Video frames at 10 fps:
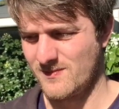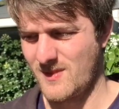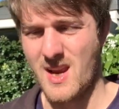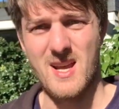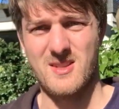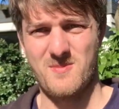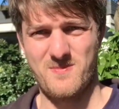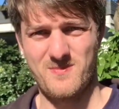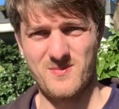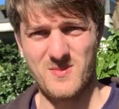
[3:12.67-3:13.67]
Yeah,
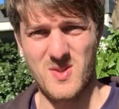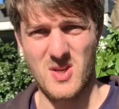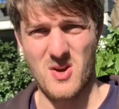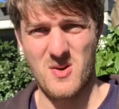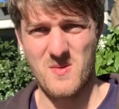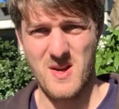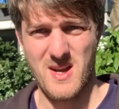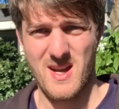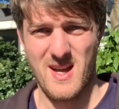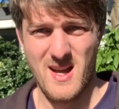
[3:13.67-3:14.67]
so
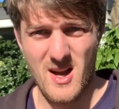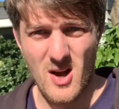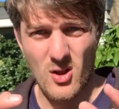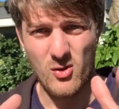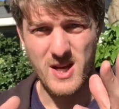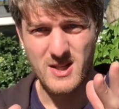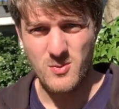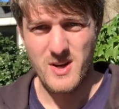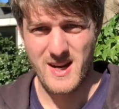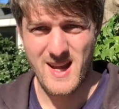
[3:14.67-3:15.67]
look
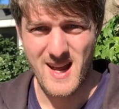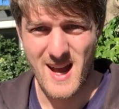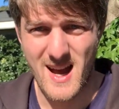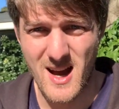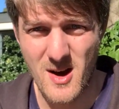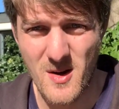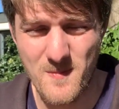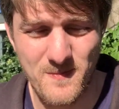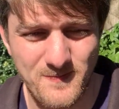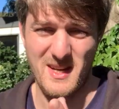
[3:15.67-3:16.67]
into it.
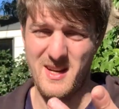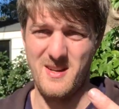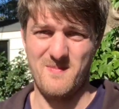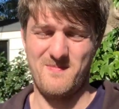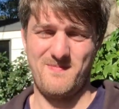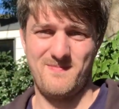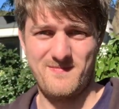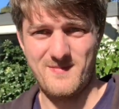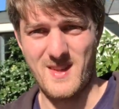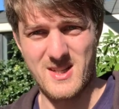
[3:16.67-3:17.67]
Yeah,
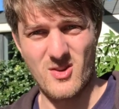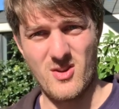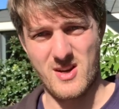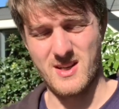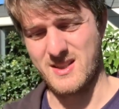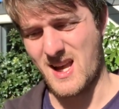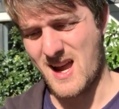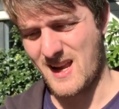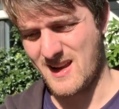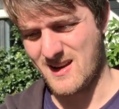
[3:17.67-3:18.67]
that's all I can
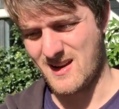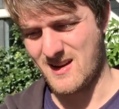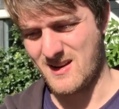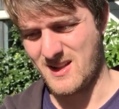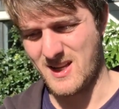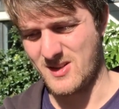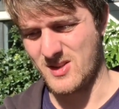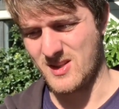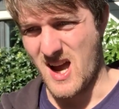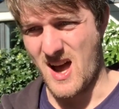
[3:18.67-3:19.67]
say.
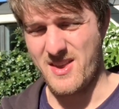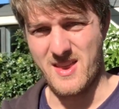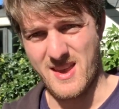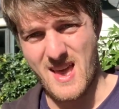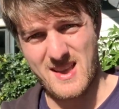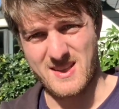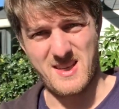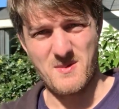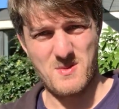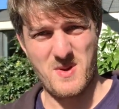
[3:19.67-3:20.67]
Other than that, this
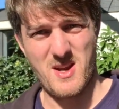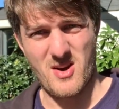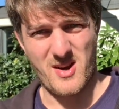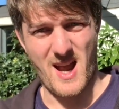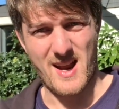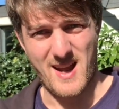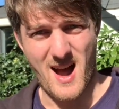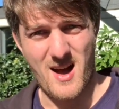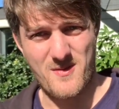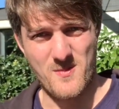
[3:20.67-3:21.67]
seems to be an okay
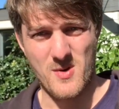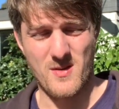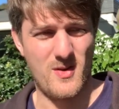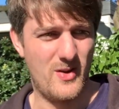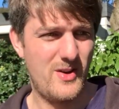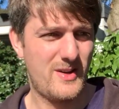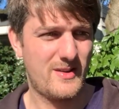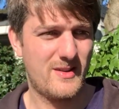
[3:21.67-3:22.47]
car from what I've heard.